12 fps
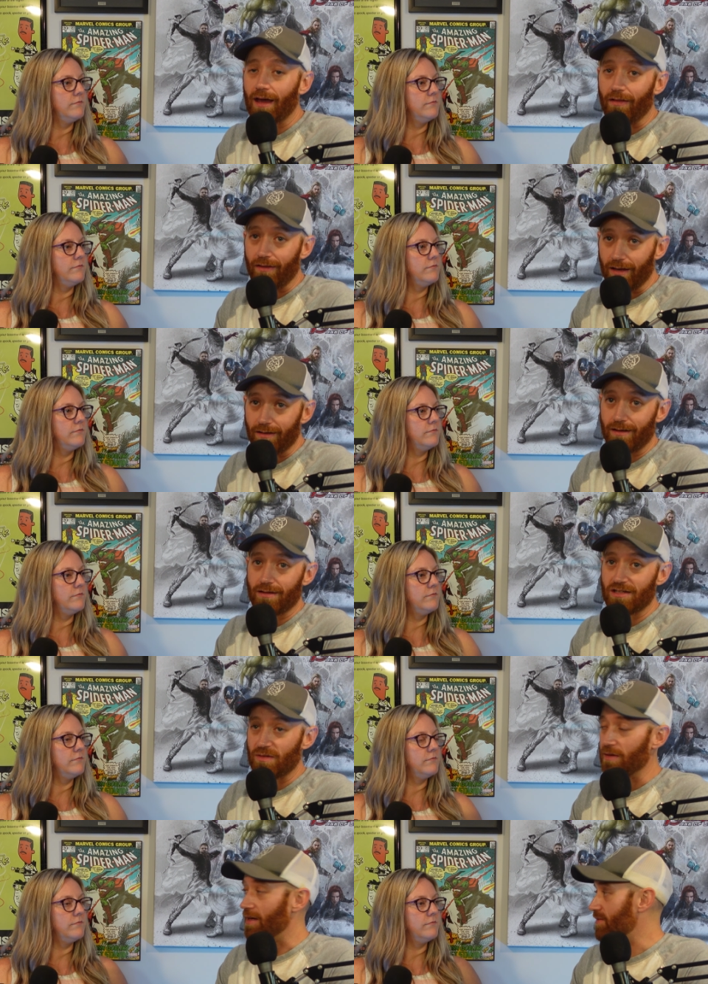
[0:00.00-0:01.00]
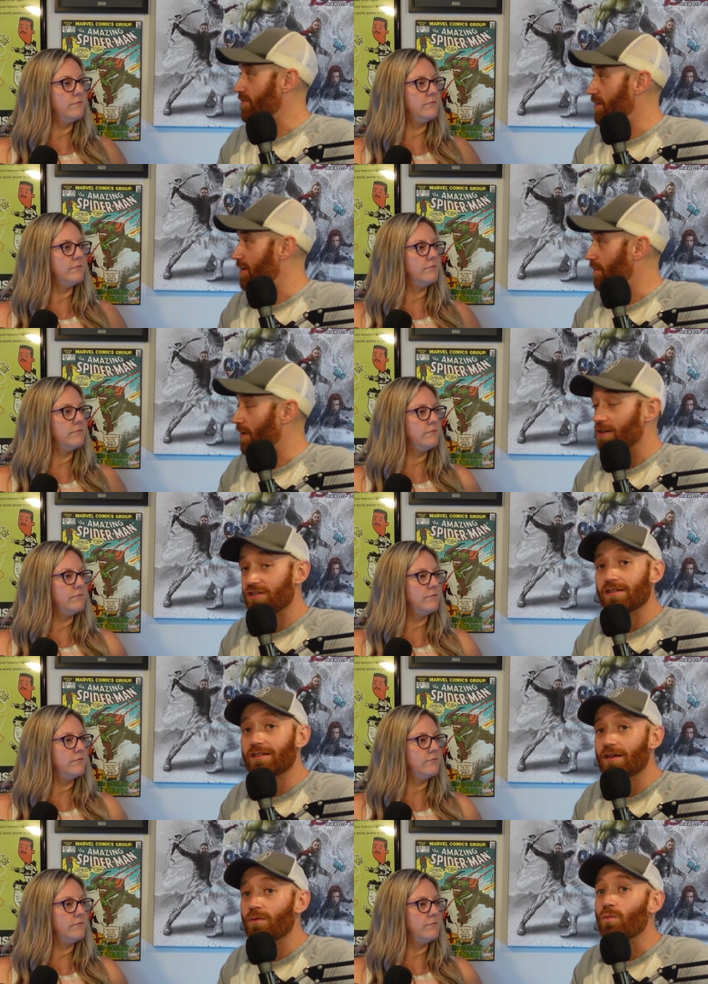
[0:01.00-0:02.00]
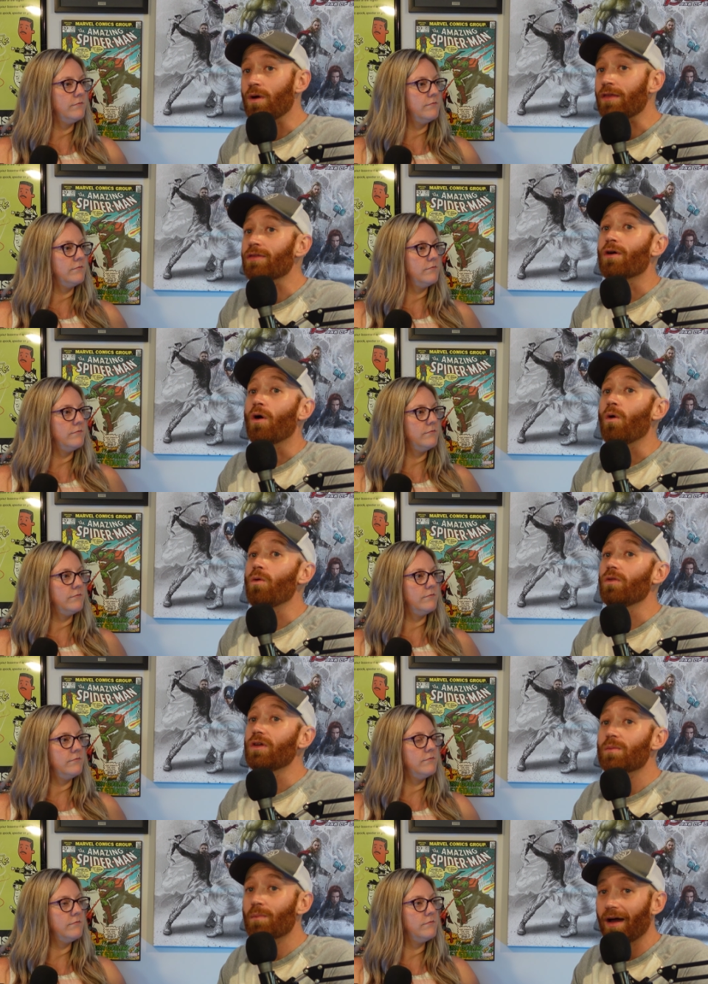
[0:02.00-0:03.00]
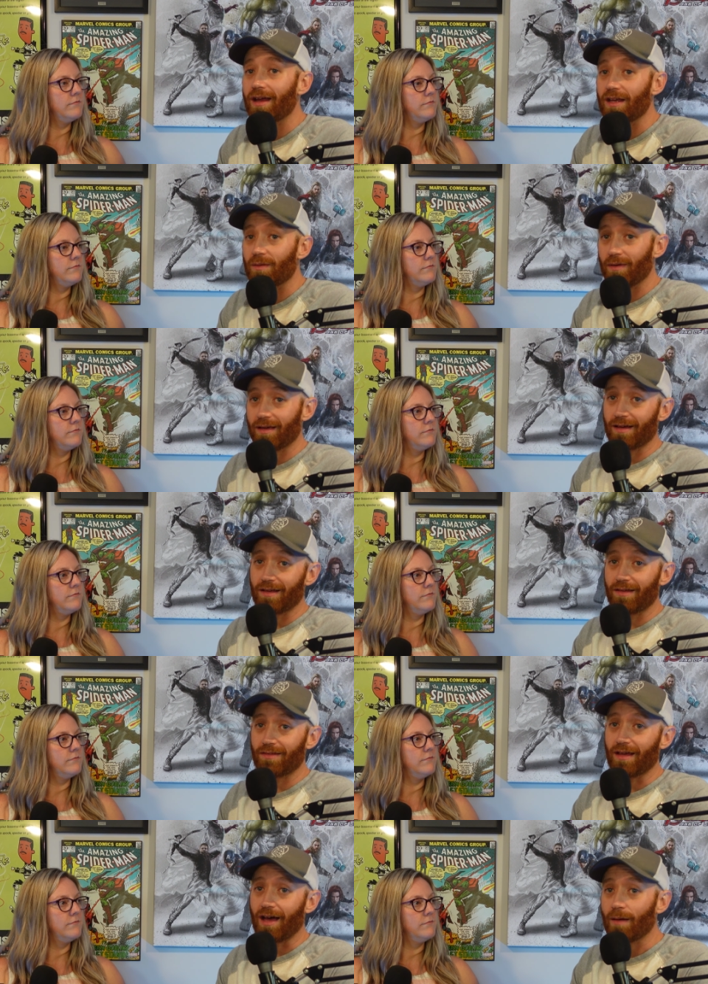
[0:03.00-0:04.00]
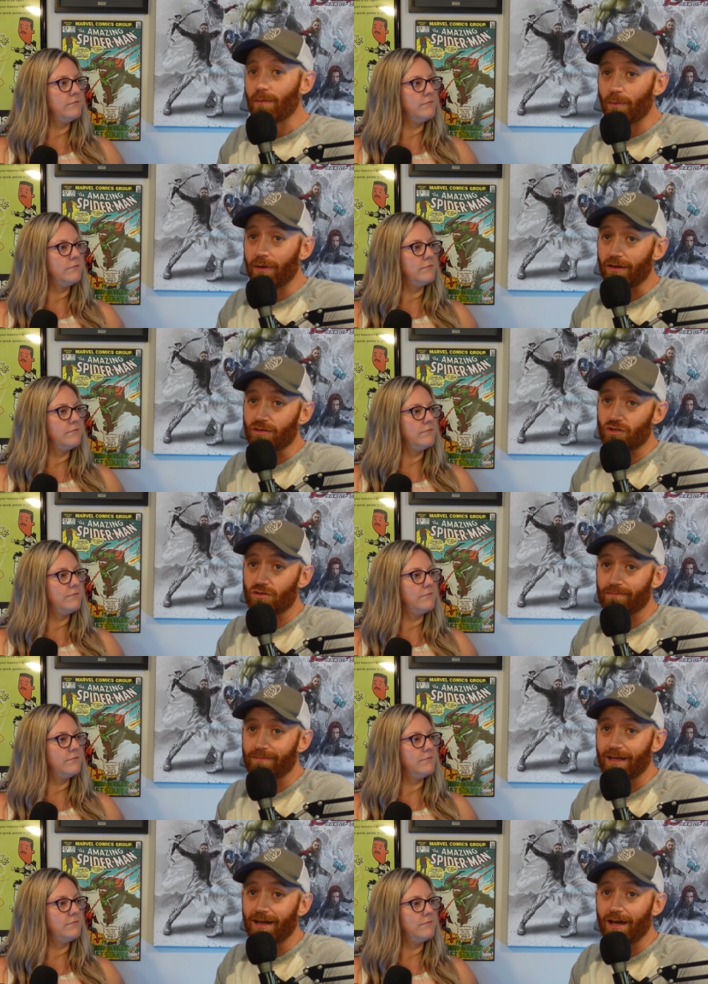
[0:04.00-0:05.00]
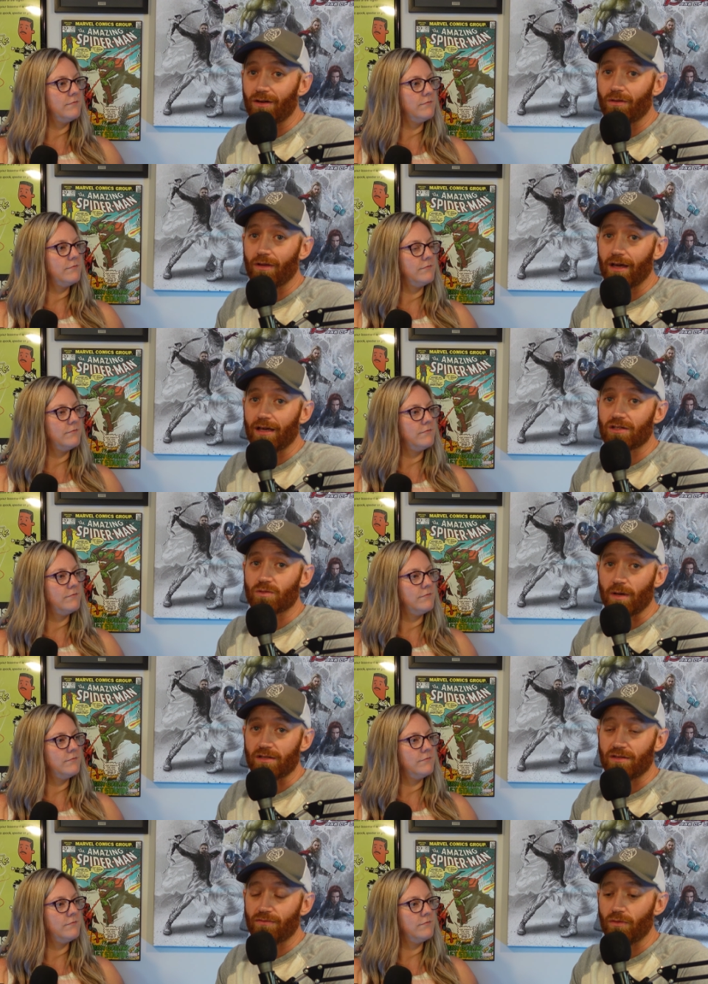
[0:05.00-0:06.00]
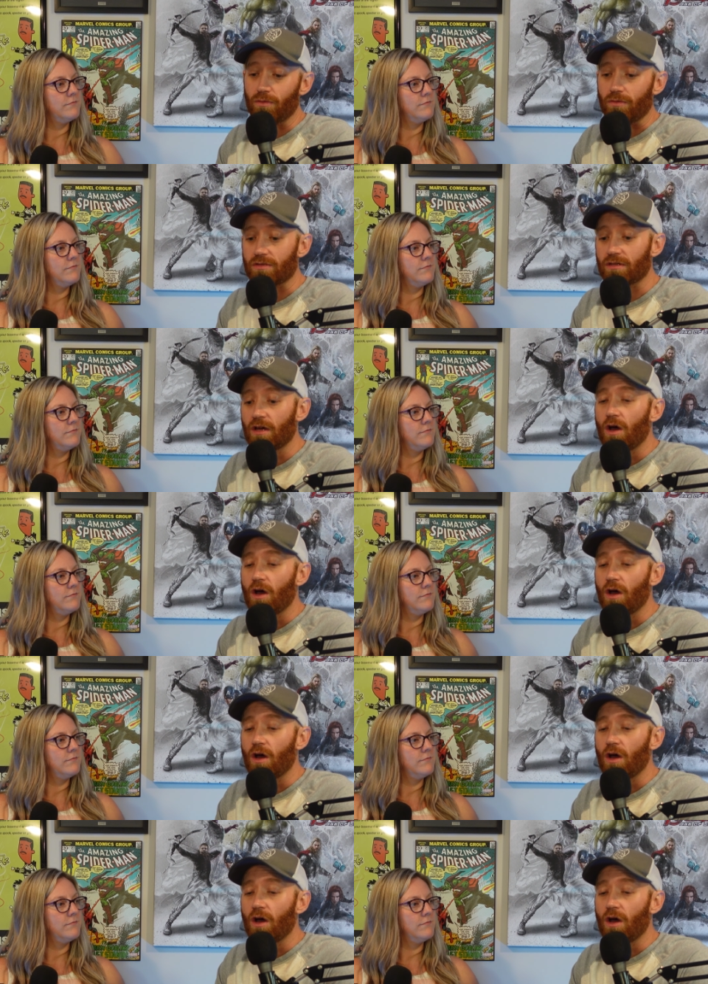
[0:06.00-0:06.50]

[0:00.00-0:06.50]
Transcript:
Speaker 1: Caliente GBS video that she did with only Mike because I'm a bitch and I don't like spicy foods.